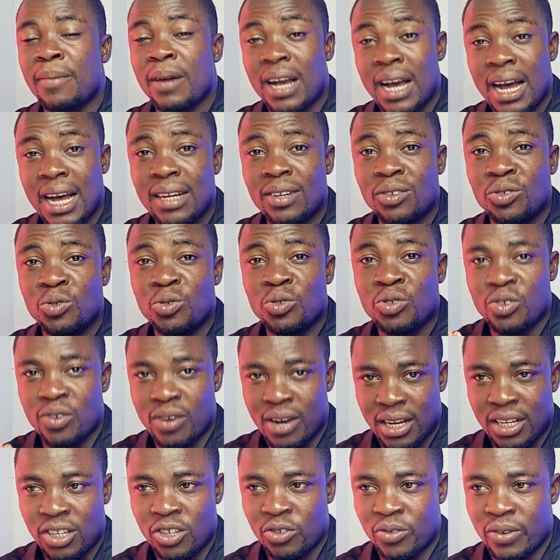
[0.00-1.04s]
candle you
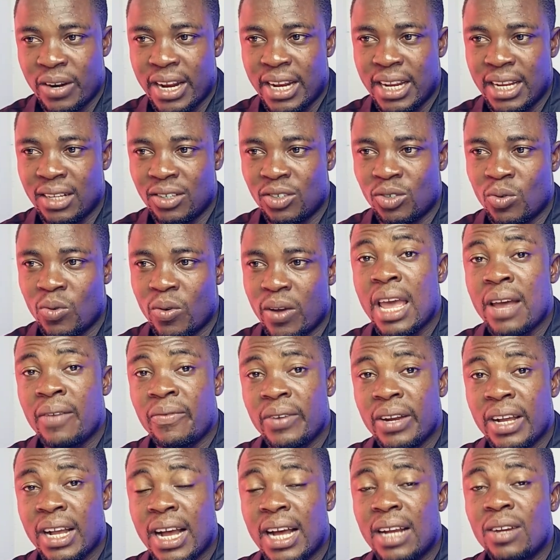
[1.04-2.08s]
are trading. So
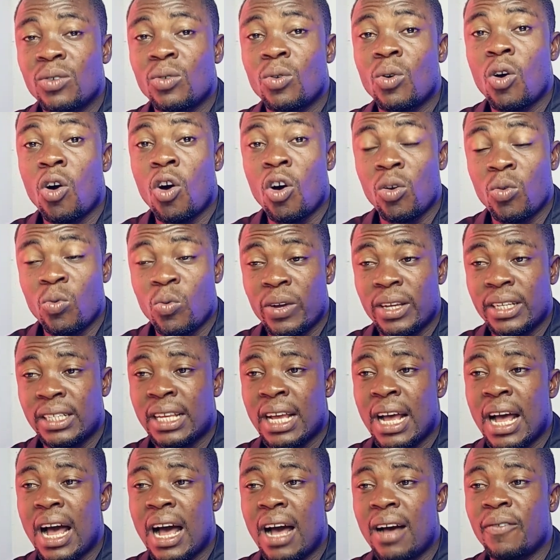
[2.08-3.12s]
every candle always
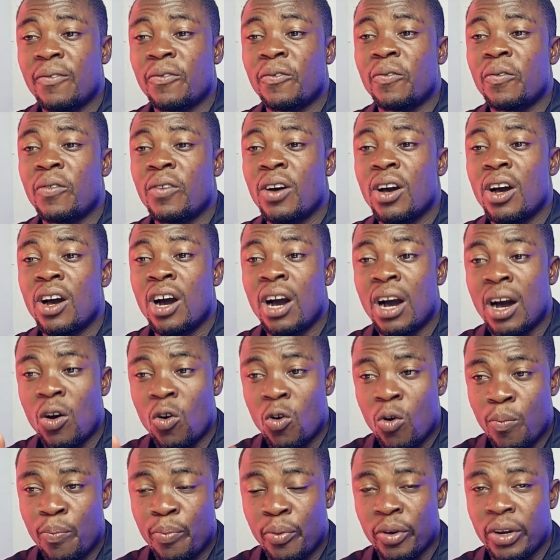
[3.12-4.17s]
have an
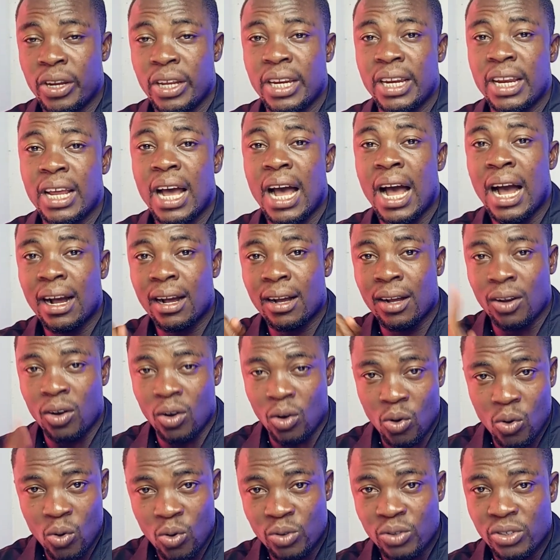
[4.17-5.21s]
opening, a
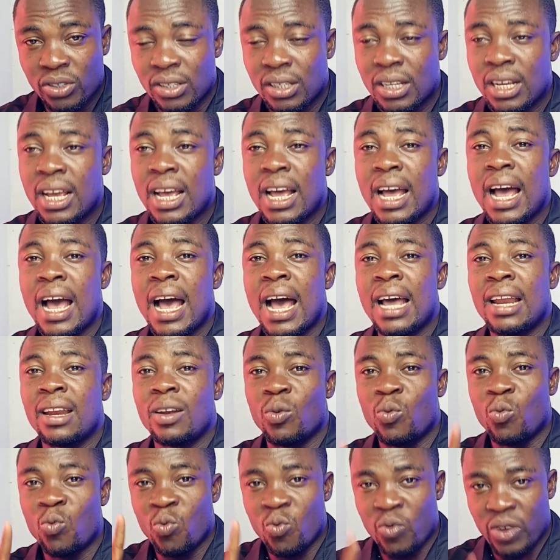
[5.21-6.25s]
close, and a
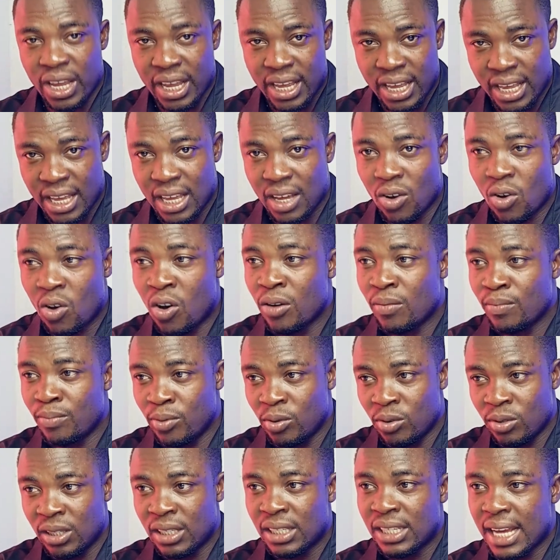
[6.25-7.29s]
wick on
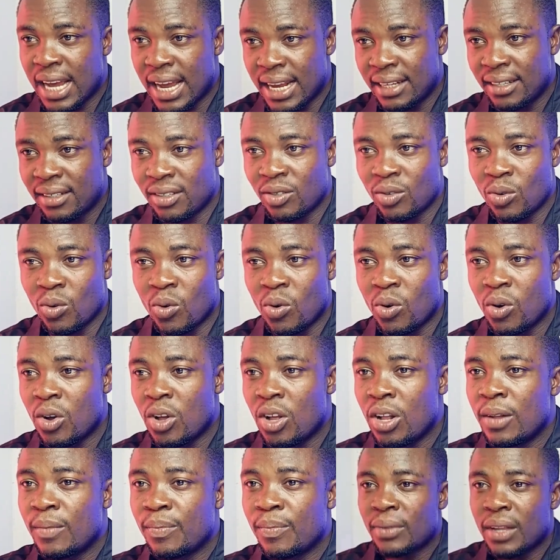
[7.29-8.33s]
both sides. So
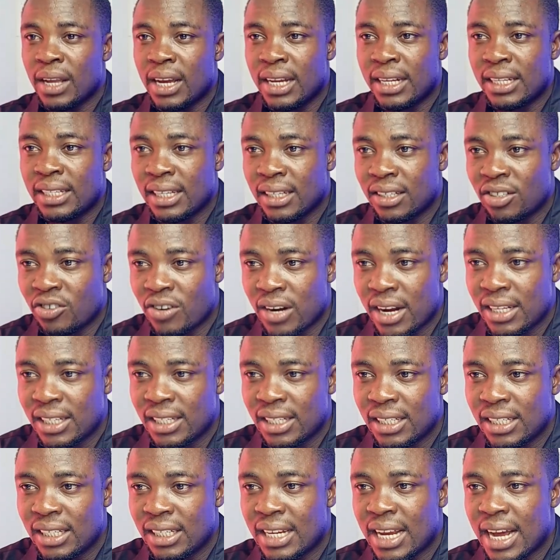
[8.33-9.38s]
it's a
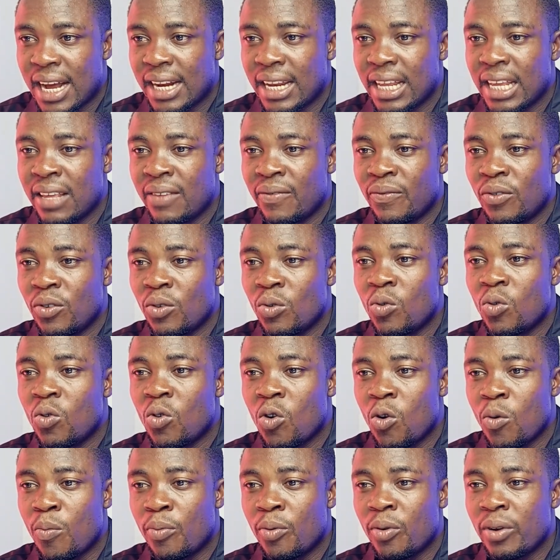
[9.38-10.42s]
strategy that if you
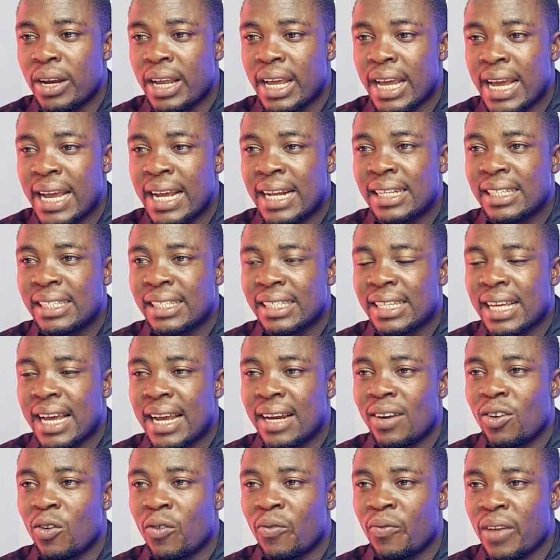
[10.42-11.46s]
open
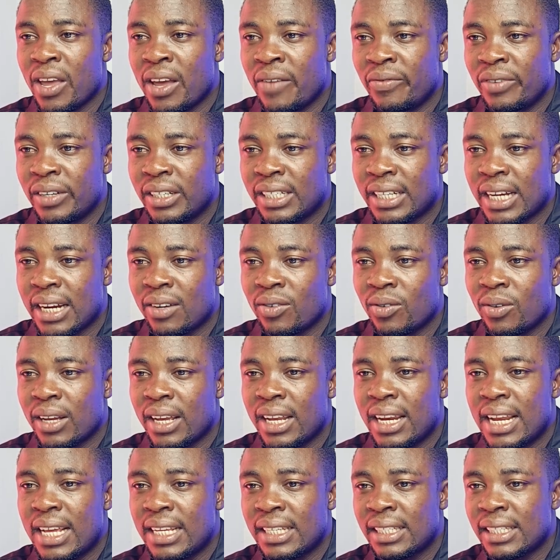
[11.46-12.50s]
inside of every chart, okay,
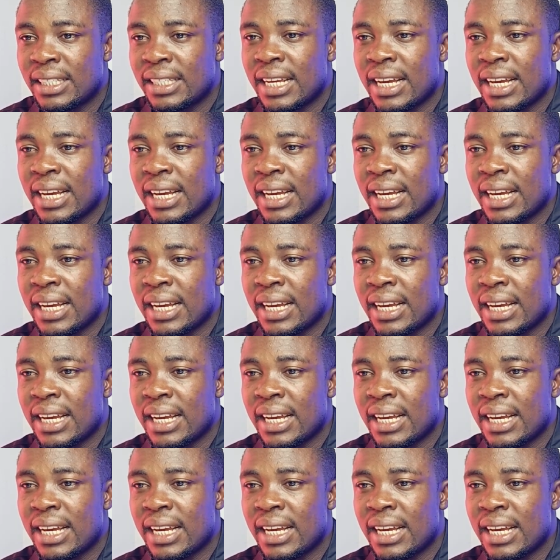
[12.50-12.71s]
let's